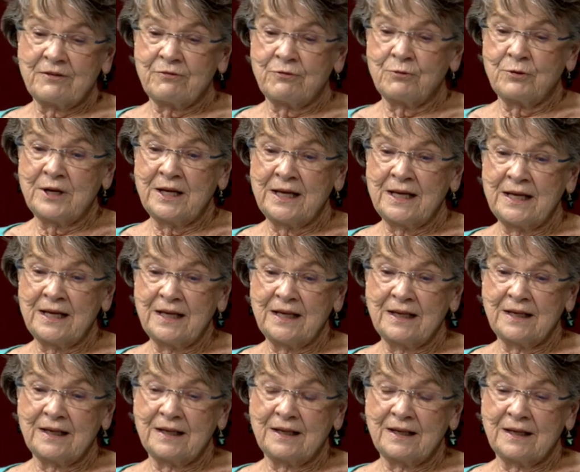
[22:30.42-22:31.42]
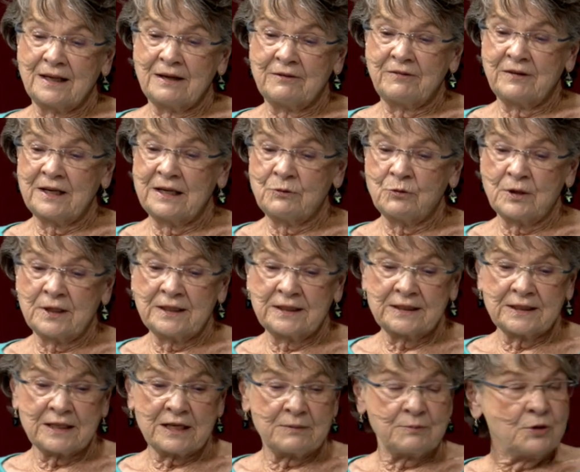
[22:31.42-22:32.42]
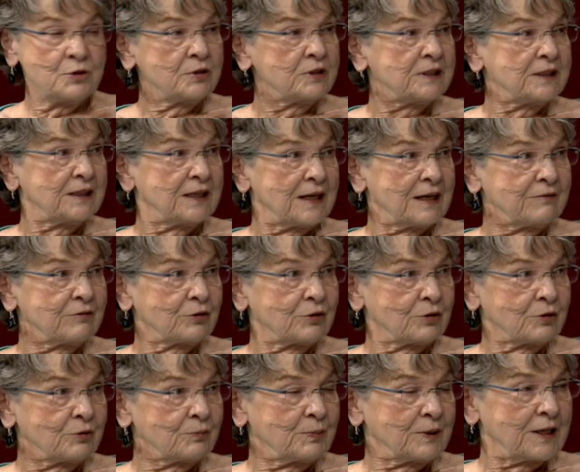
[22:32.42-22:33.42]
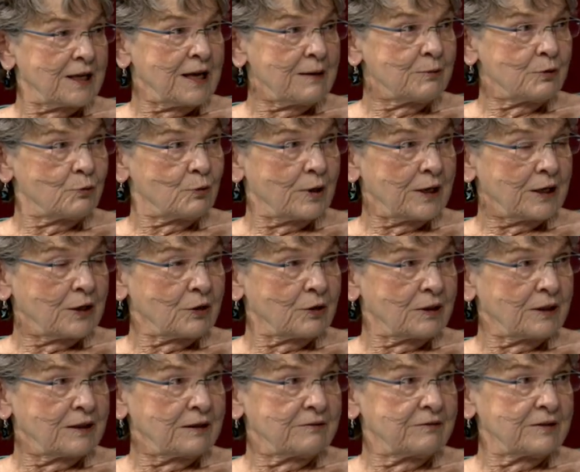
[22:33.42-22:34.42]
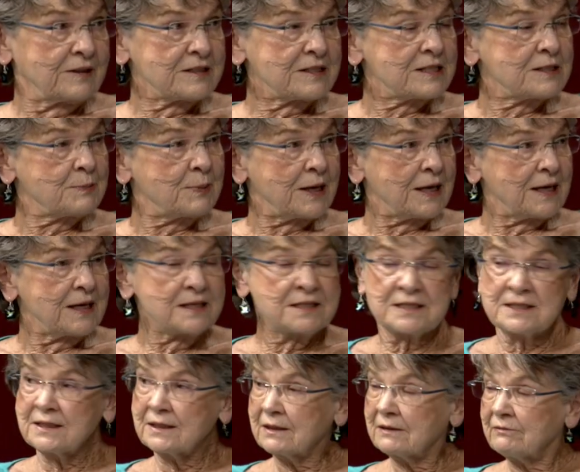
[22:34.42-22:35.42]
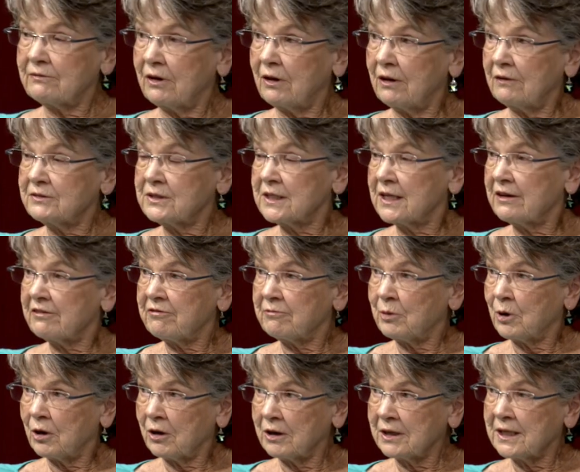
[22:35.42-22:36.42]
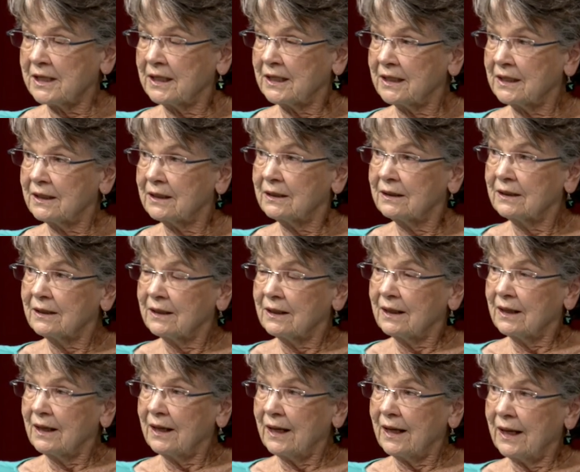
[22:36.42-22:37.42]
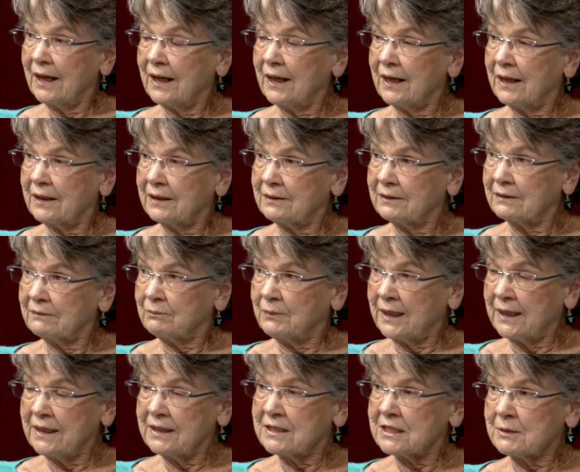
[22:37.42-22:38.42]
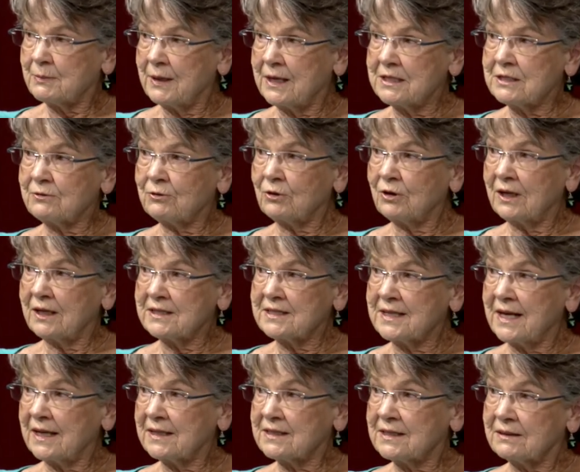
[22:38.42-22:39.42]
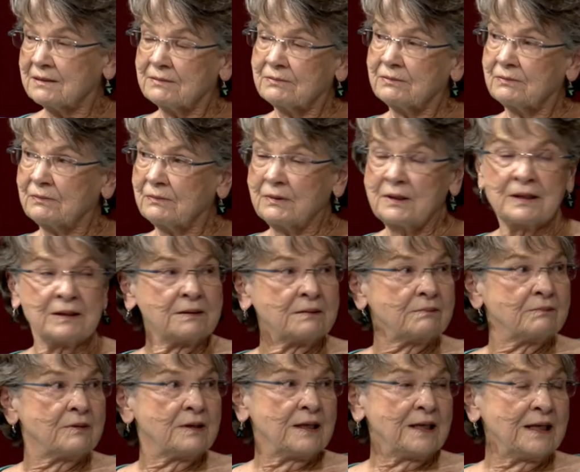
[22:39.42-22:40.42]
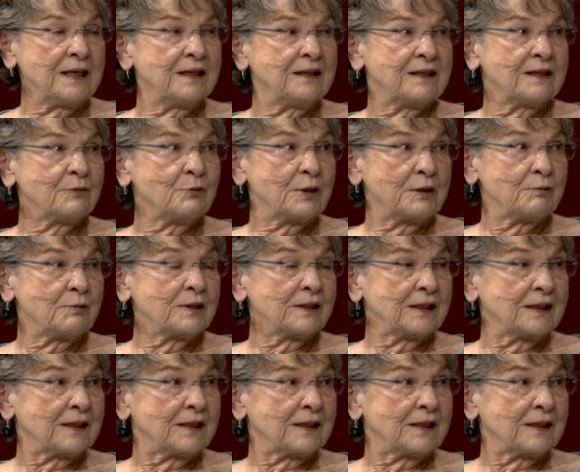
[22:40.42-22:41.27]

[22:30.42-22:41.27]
So if anyone in the community ever became aware of a space that involved enough parking and meeting space for us, that's a need that we'd really